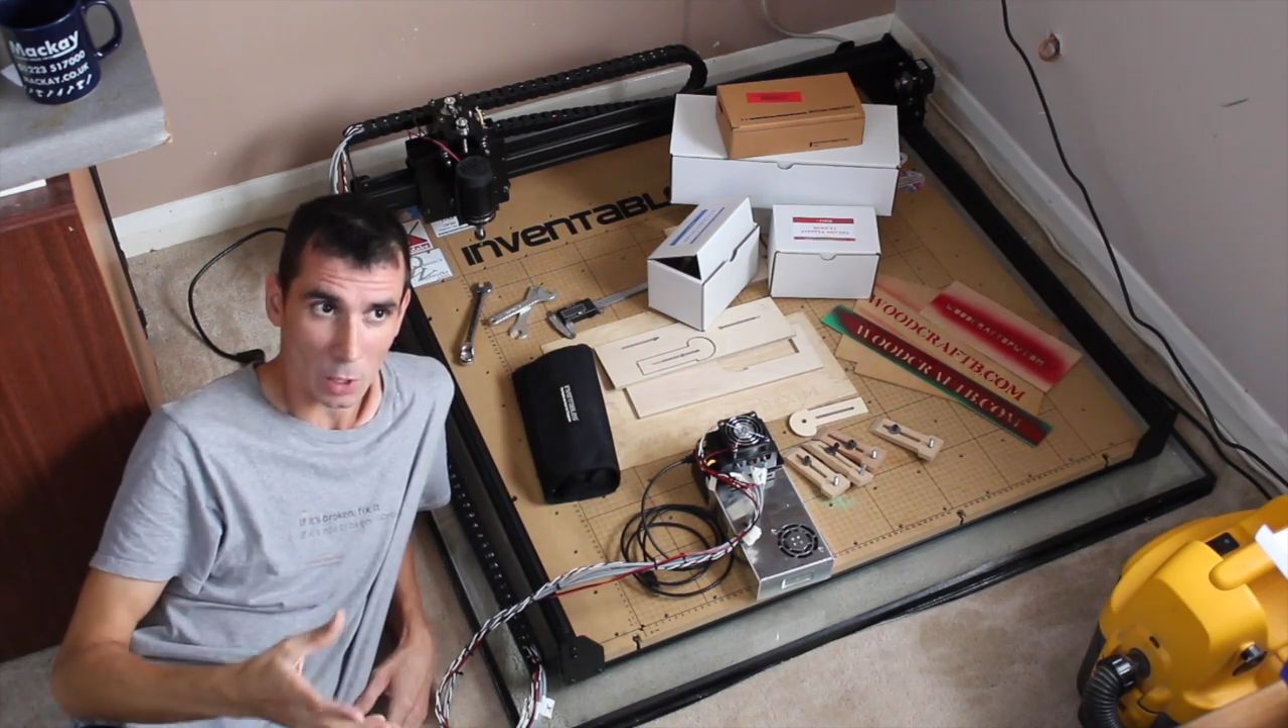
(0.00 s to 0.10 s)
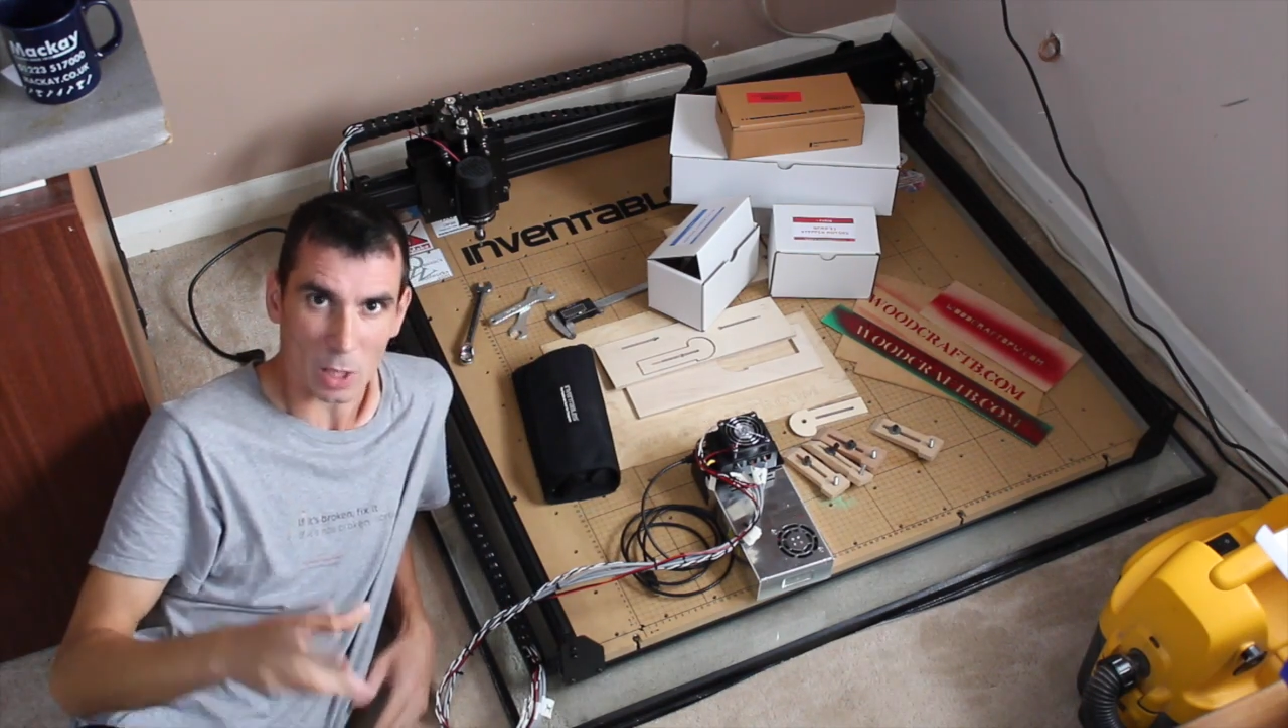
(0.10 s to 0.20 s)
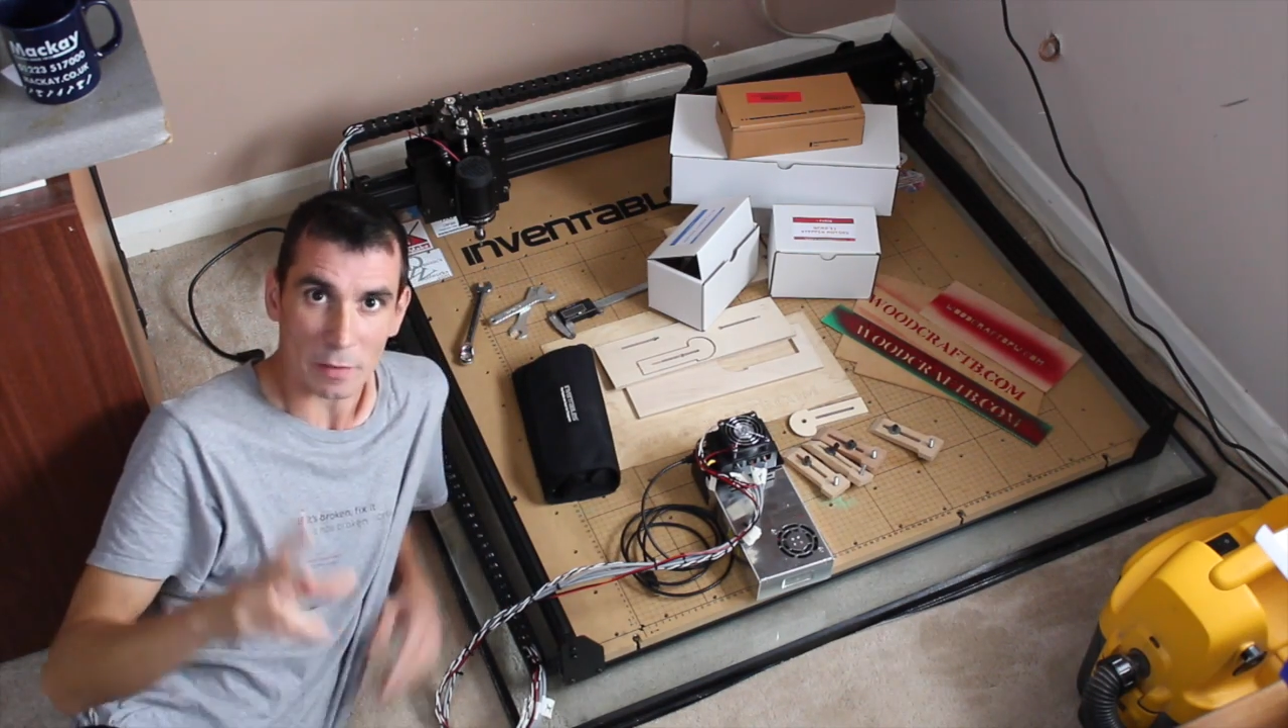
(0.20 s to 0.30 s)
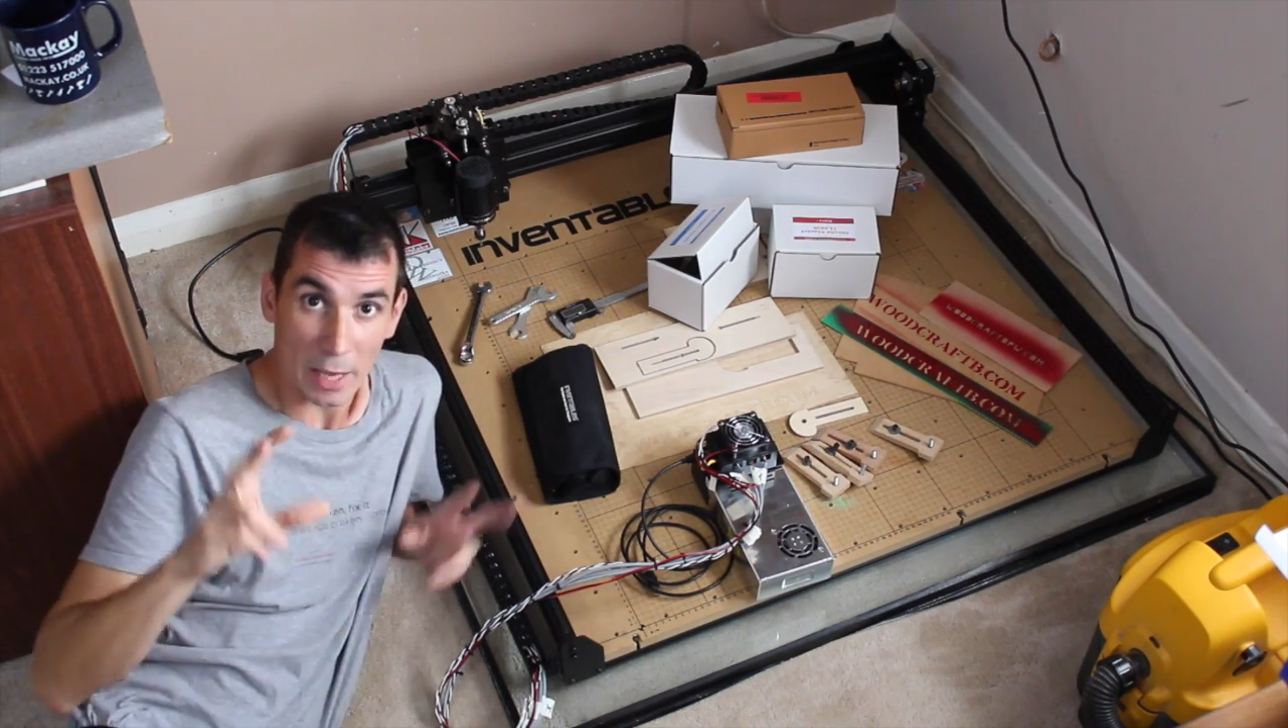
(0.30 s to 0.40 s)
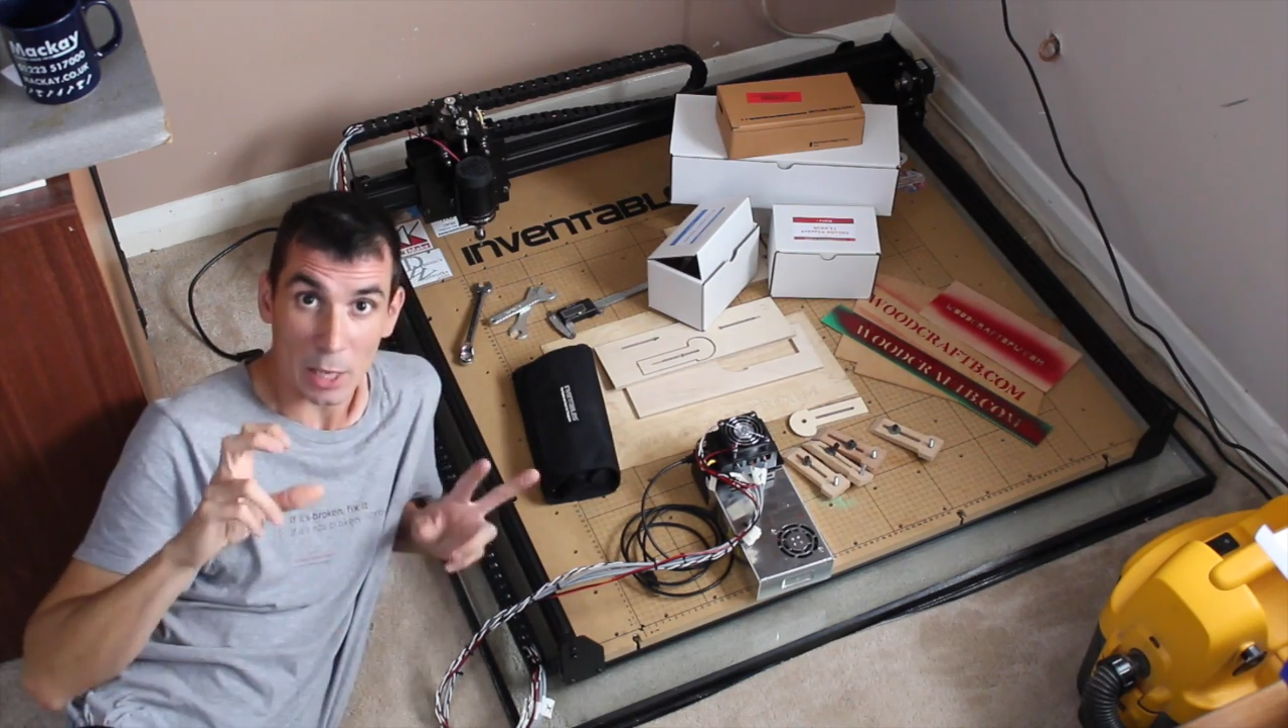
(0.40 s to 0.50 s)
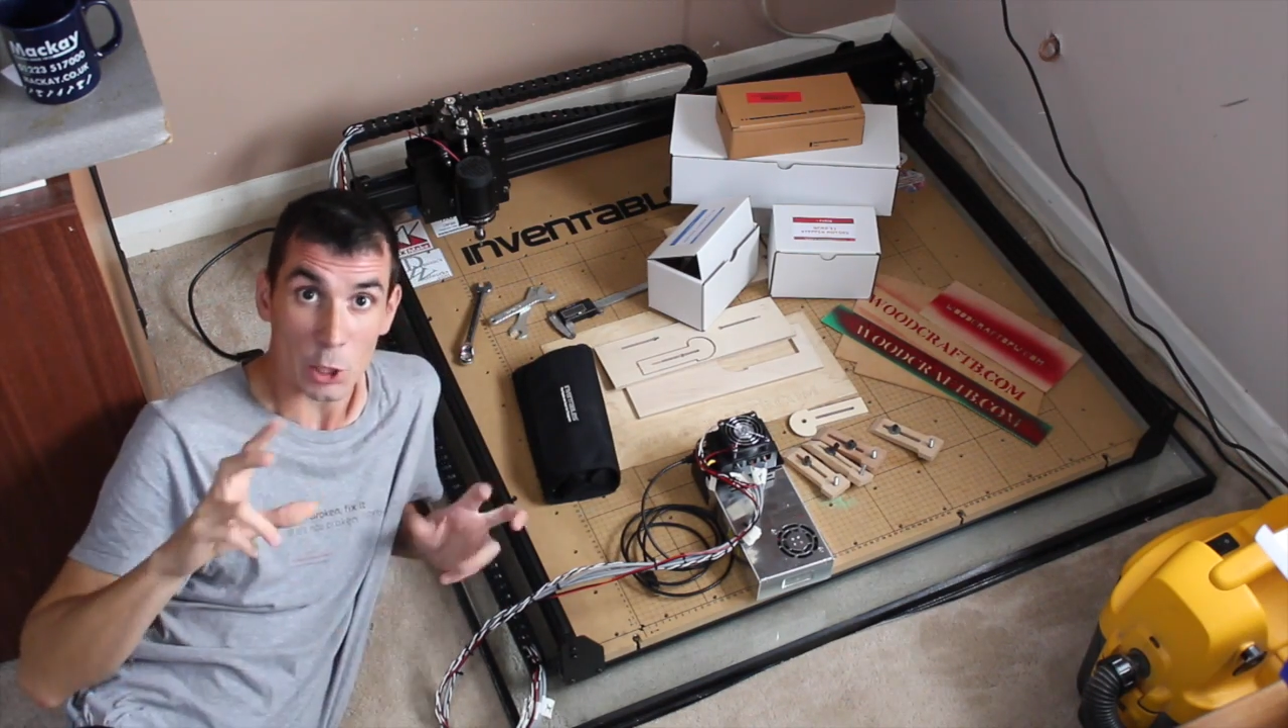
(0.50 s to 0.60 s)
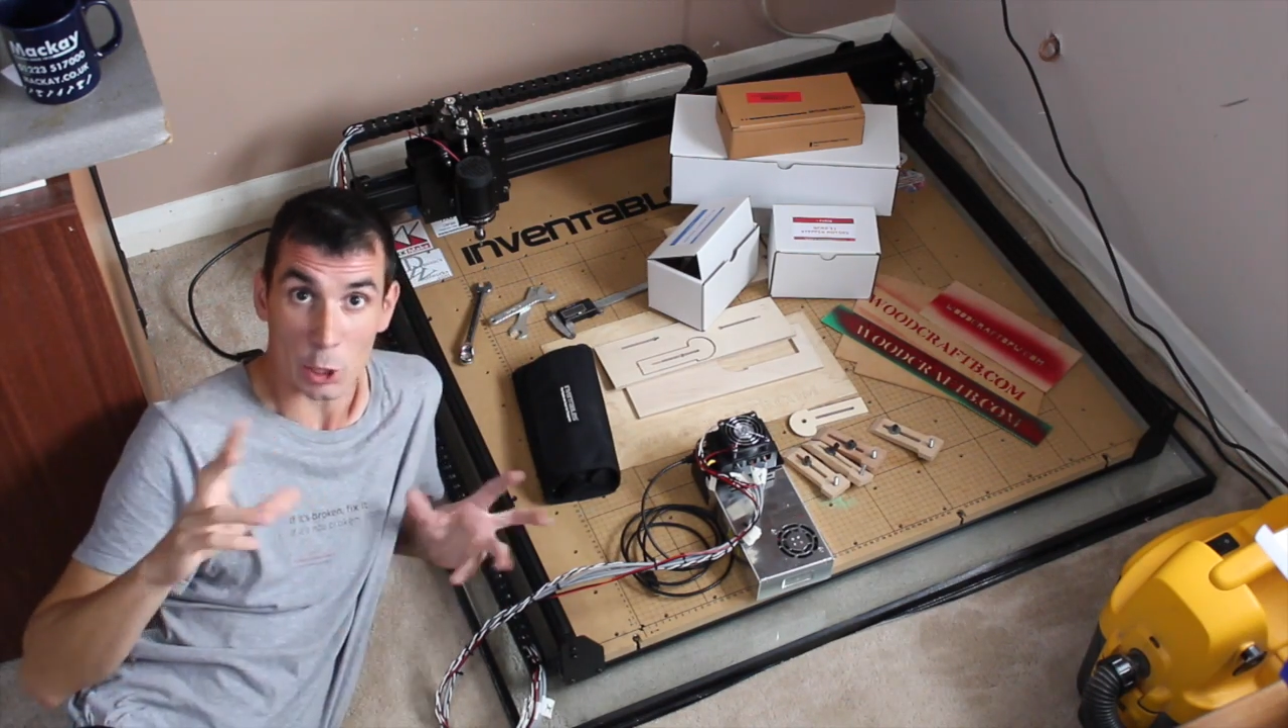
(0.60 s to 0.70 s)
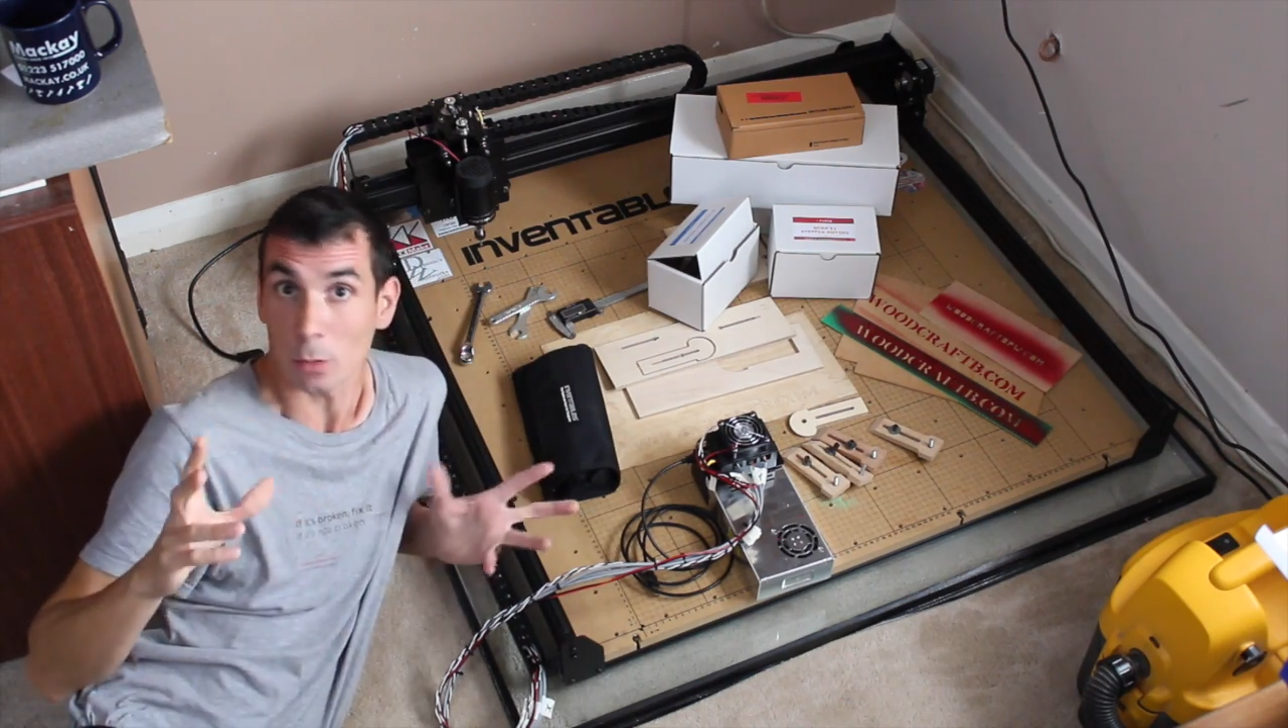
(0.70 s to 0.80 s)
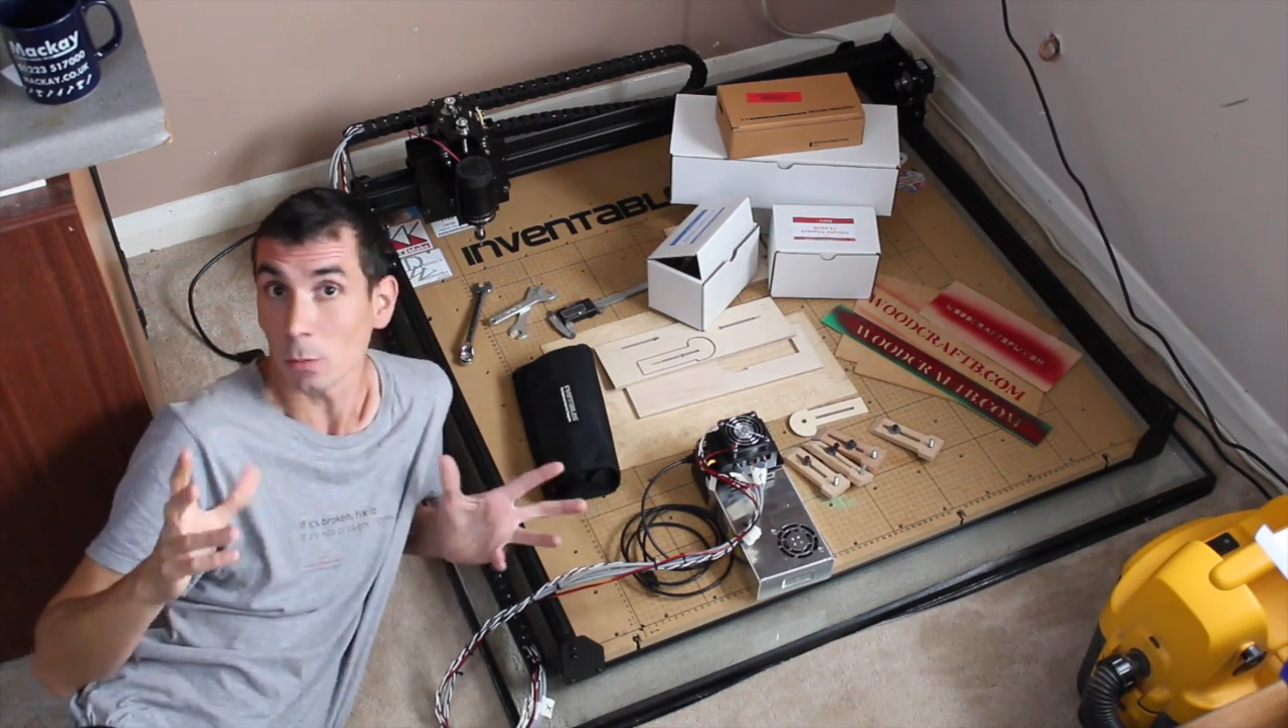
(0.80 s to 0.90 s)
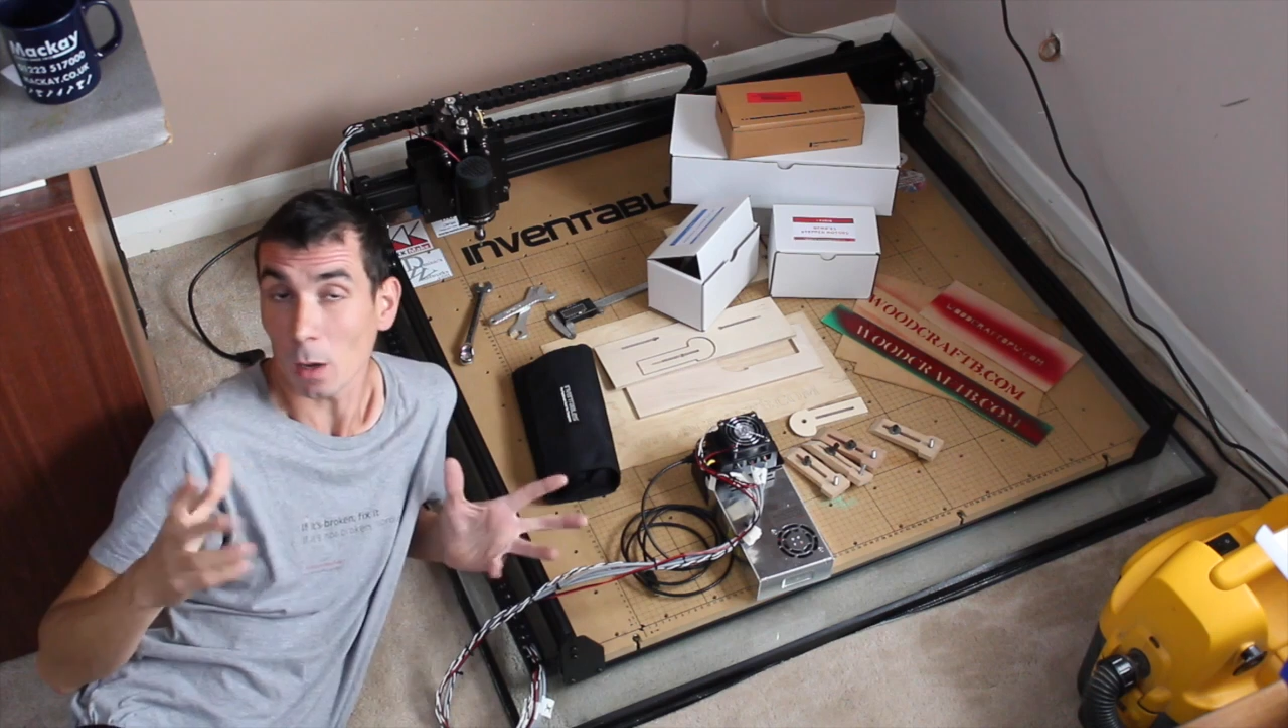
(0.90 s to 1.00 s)
kind of
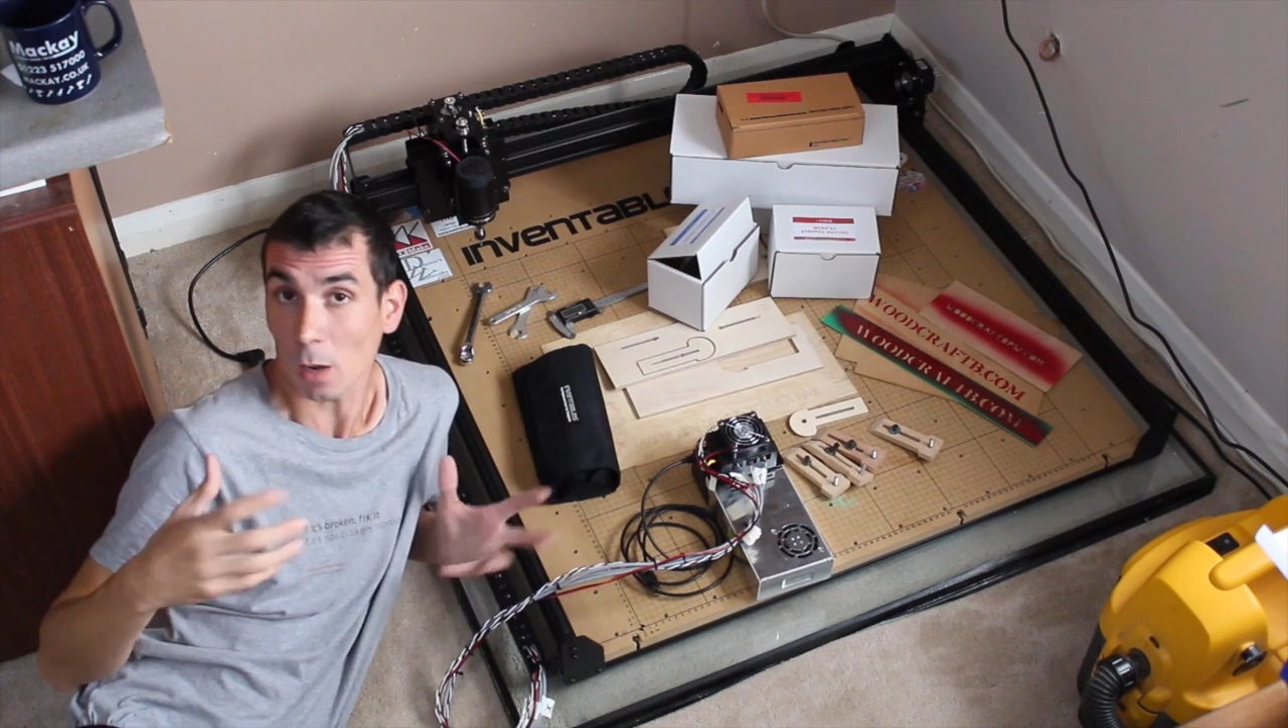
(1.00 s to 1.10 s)
issue